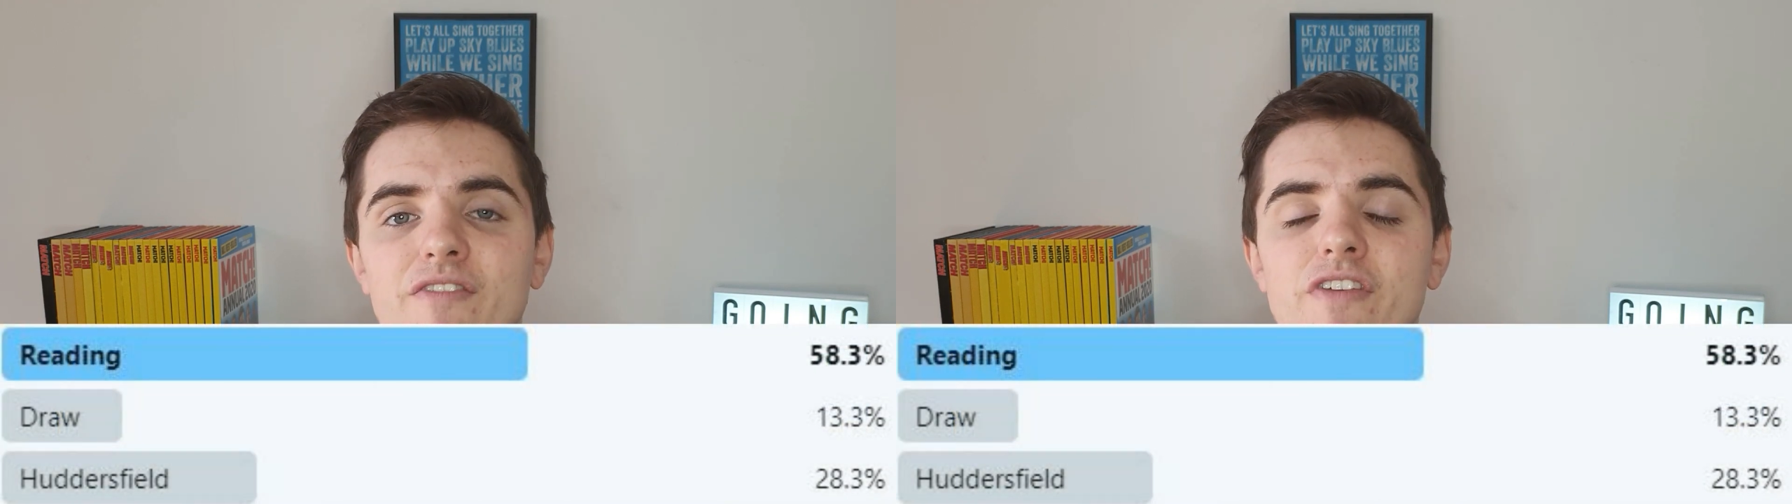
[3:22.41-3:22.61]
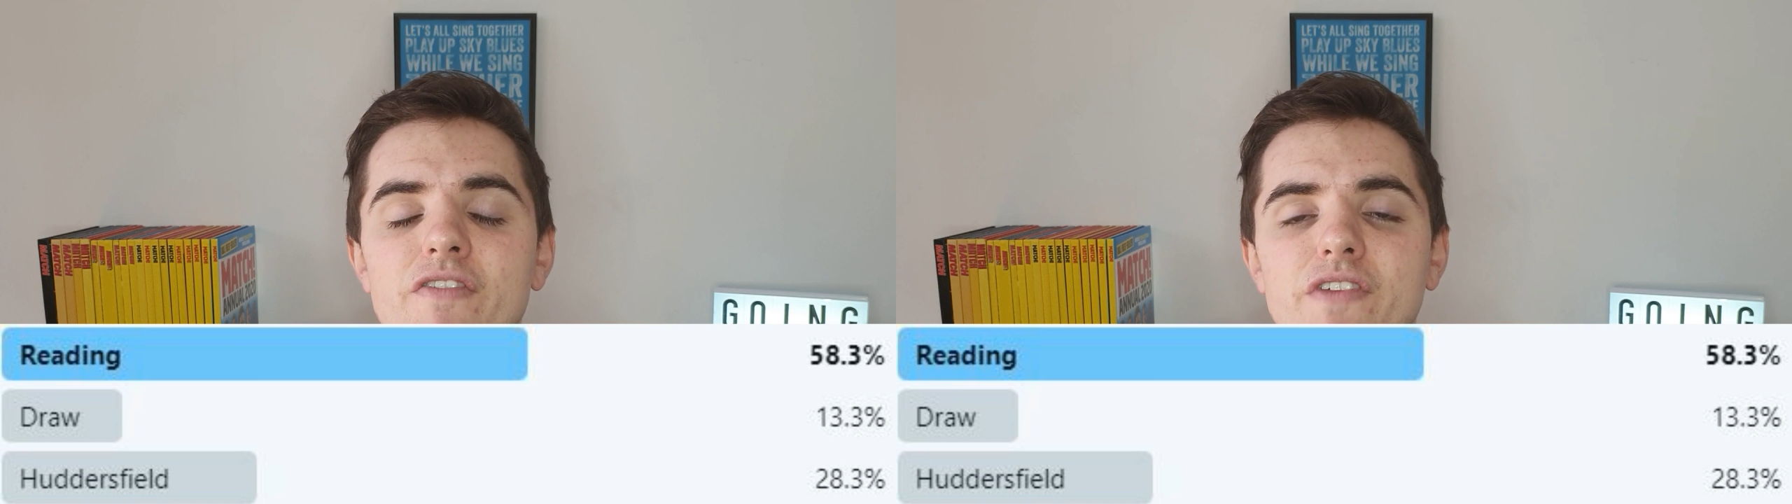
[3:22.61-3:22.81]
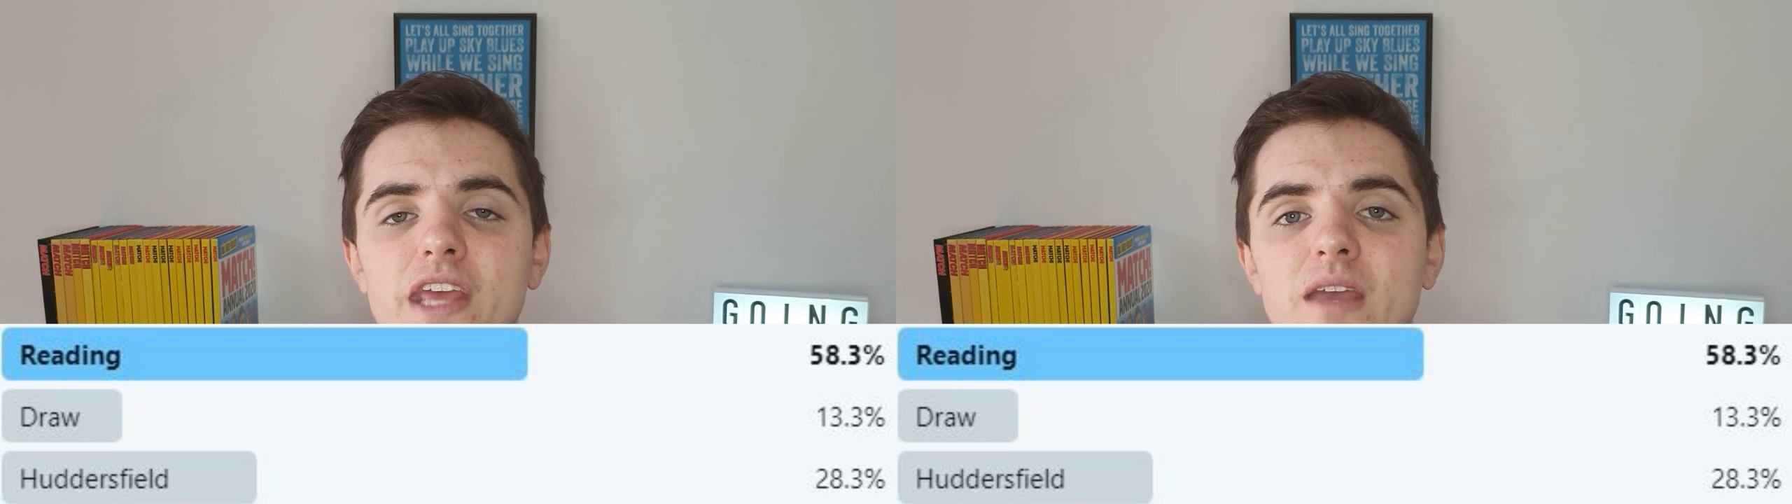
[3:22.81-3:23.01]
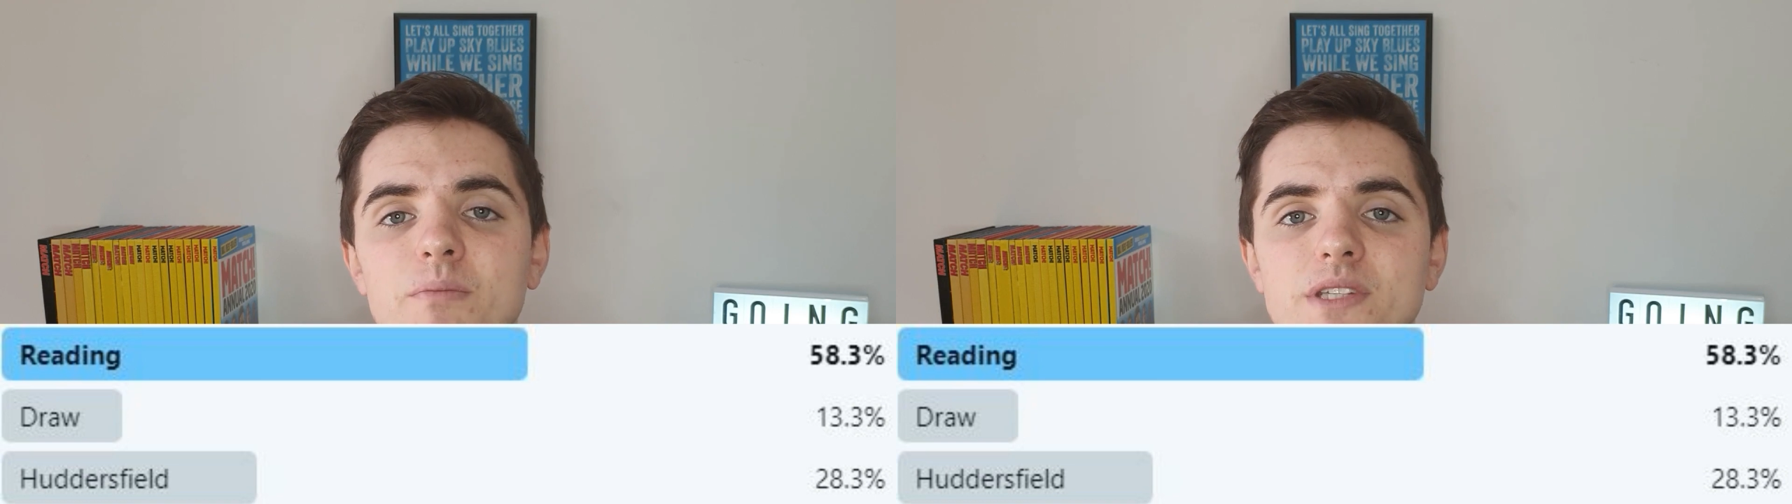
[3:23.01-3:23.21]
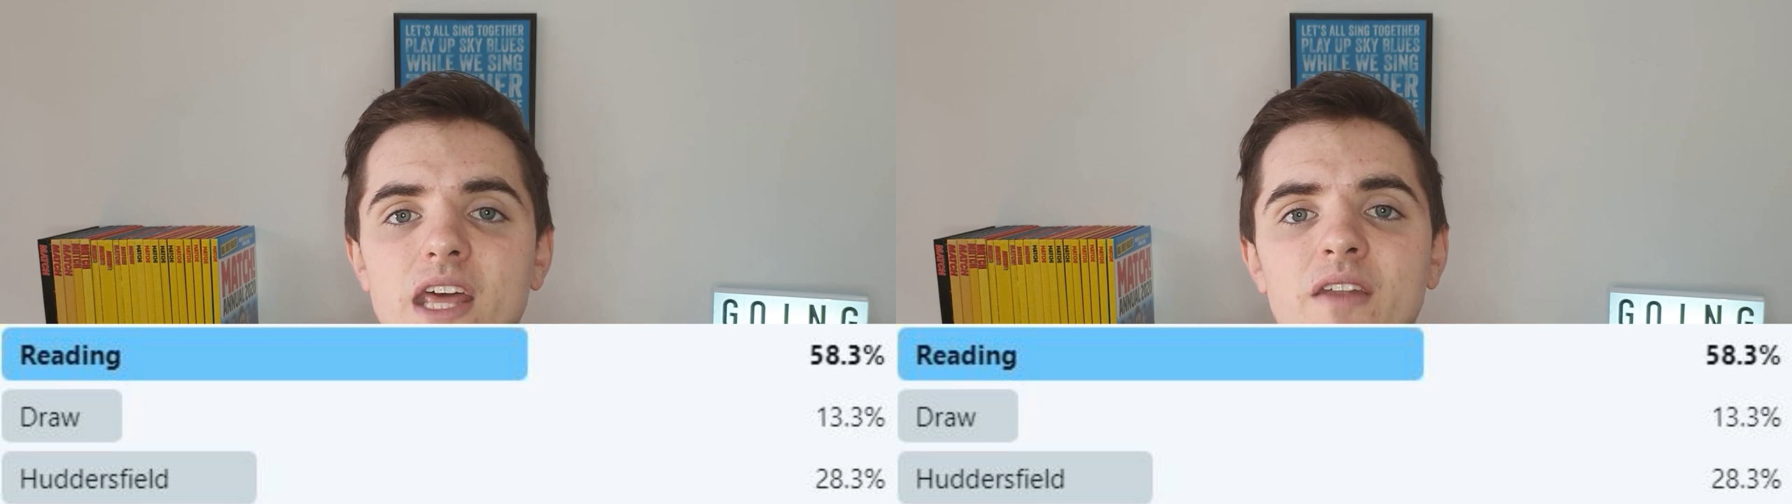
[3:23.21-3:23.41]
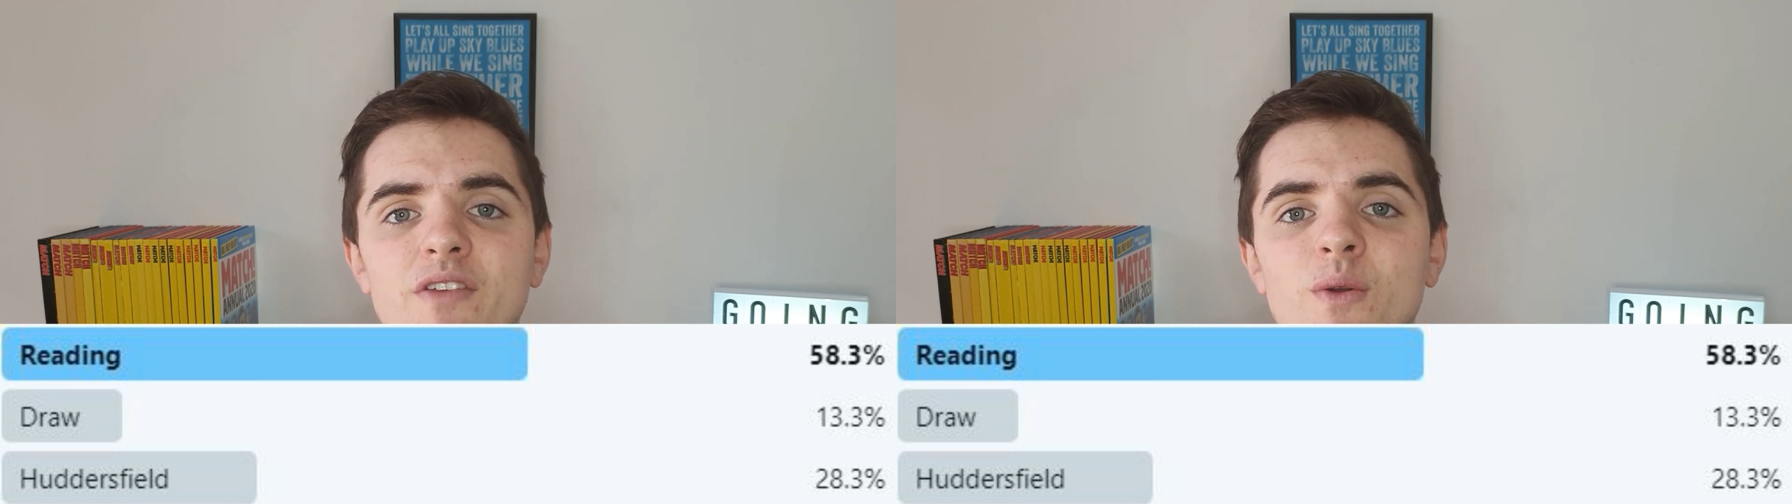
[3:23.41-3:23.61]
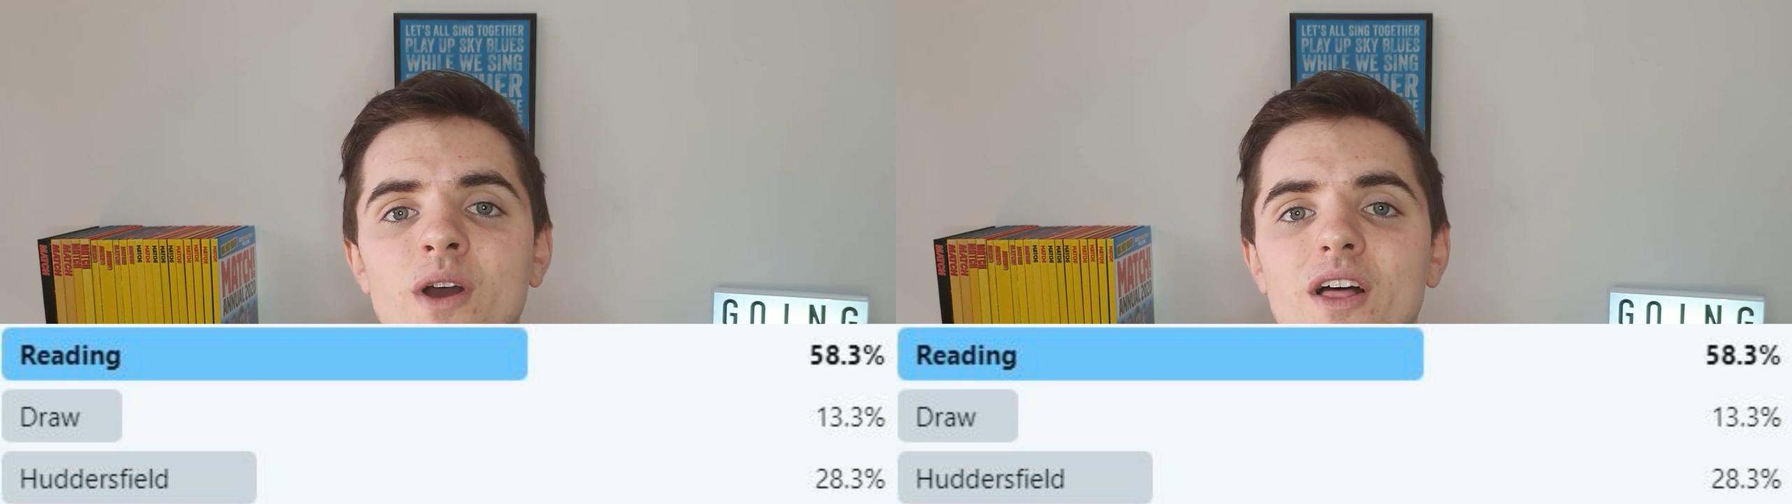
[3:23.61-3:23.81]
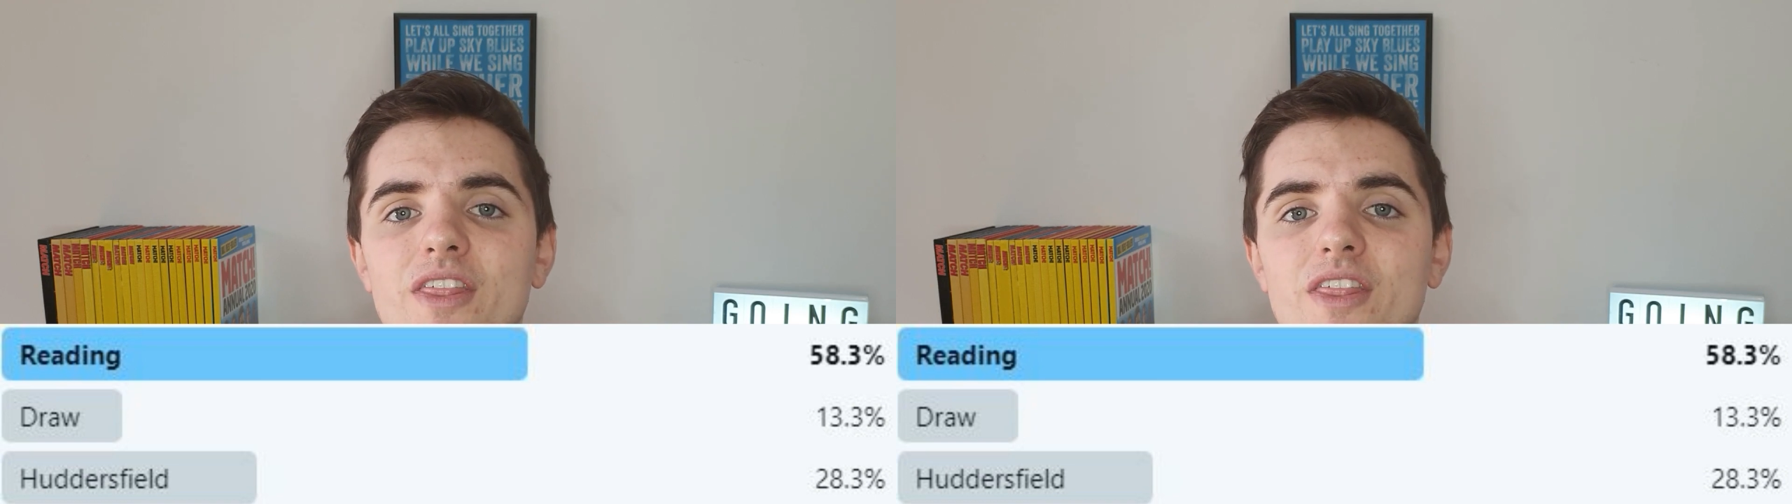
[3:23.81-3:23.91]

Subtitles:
58% of you